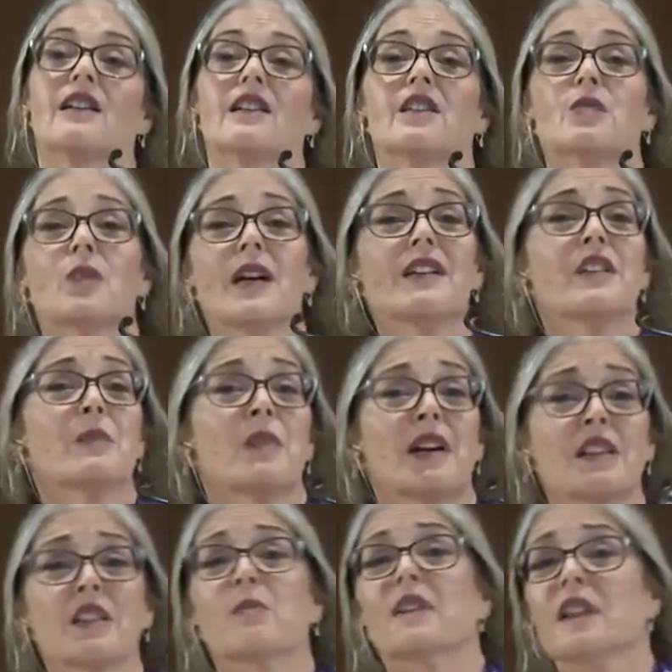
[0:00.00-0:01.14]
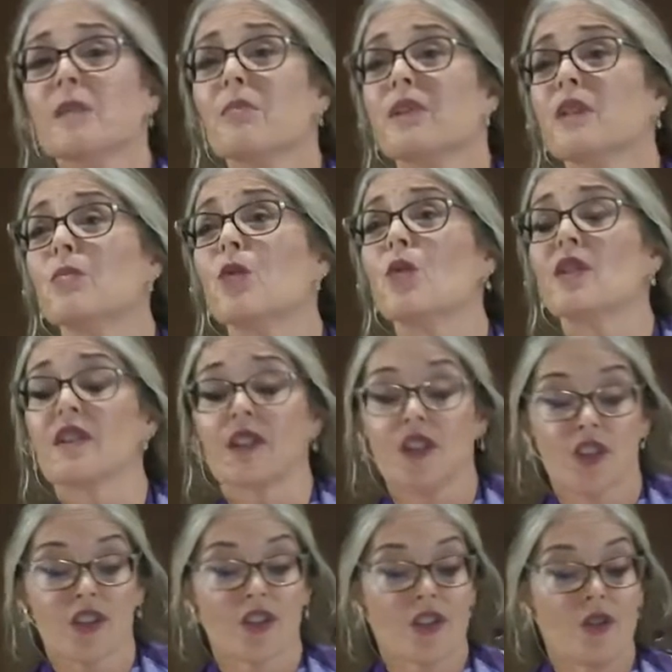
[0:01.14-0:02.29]
as well as possibly a bit more than
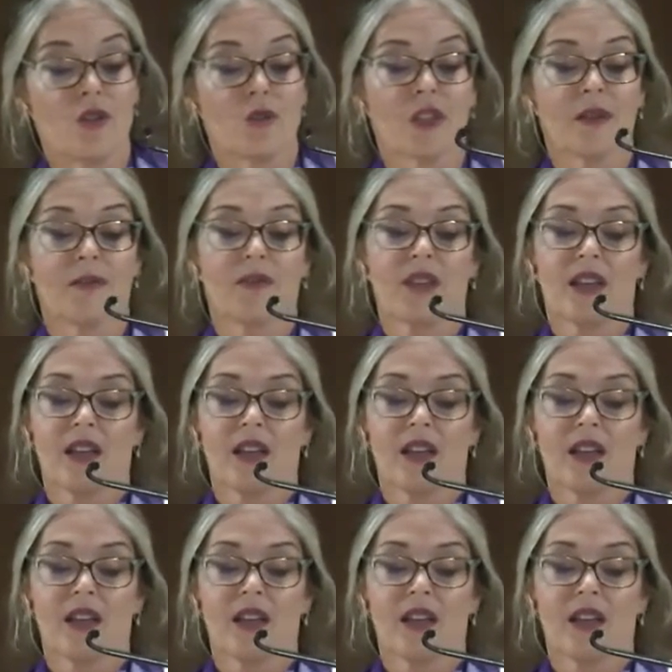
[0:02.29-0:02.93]
just human.